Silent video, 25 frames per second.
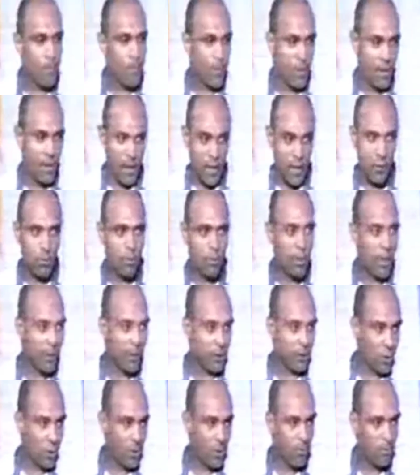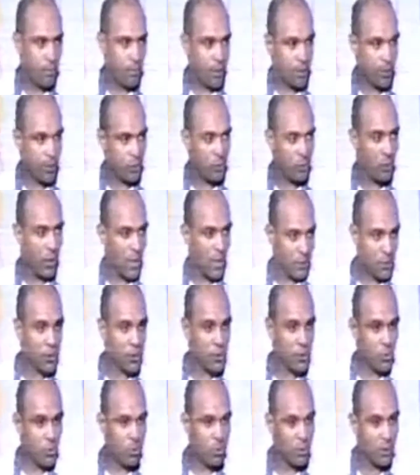now we can jump into
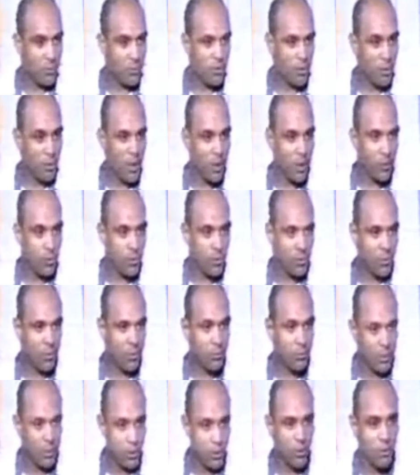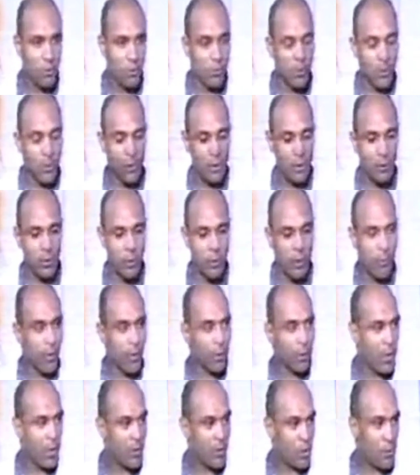Hatsheput, if you'd like to
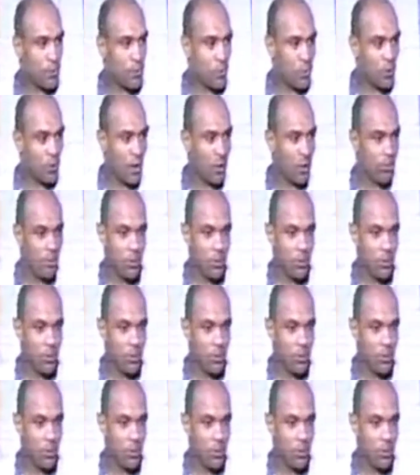about Hatsheput now,